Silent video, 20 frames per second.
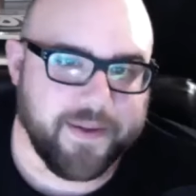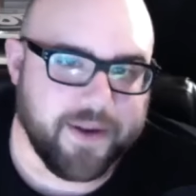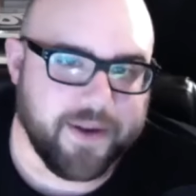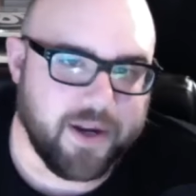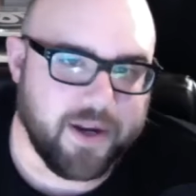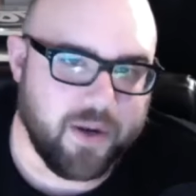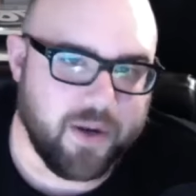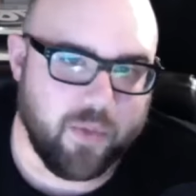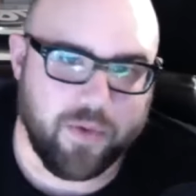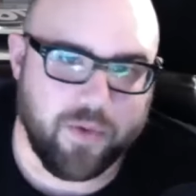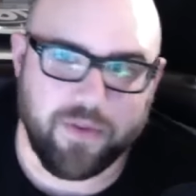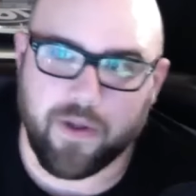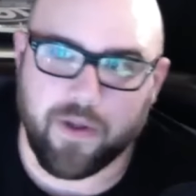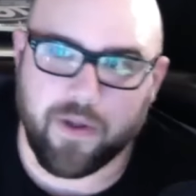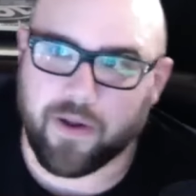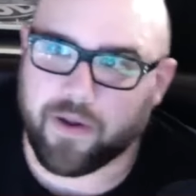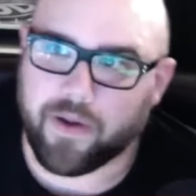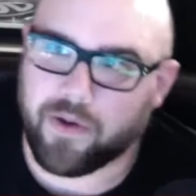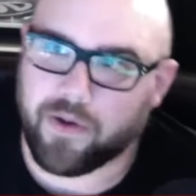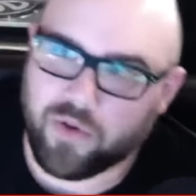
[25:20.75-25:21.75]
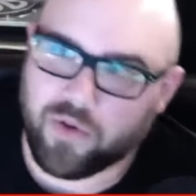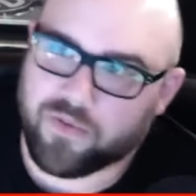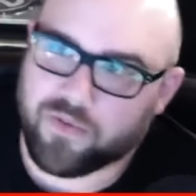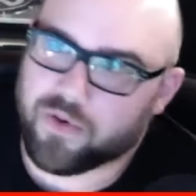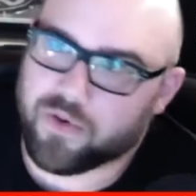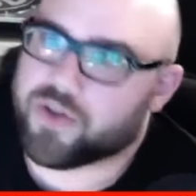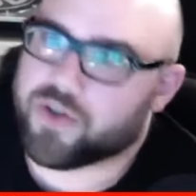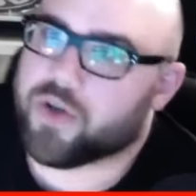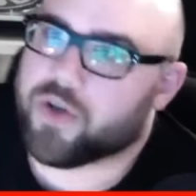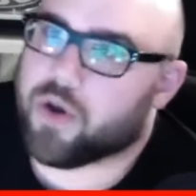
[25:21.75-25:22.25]
with a new
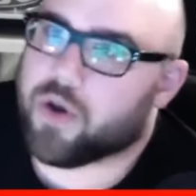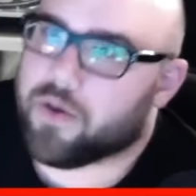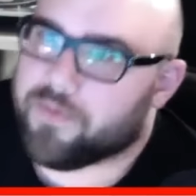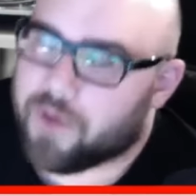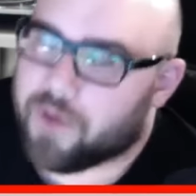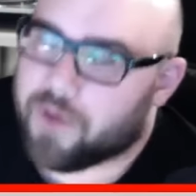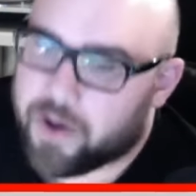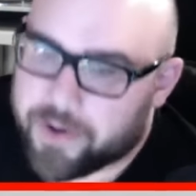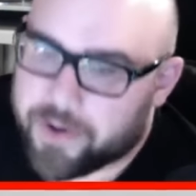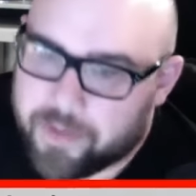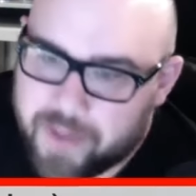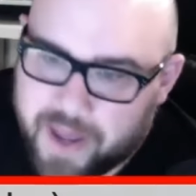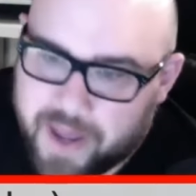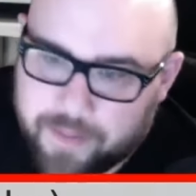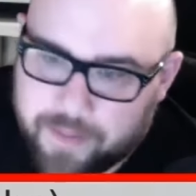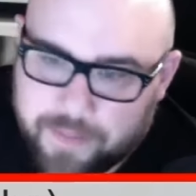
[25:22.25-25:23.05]
version of Automap.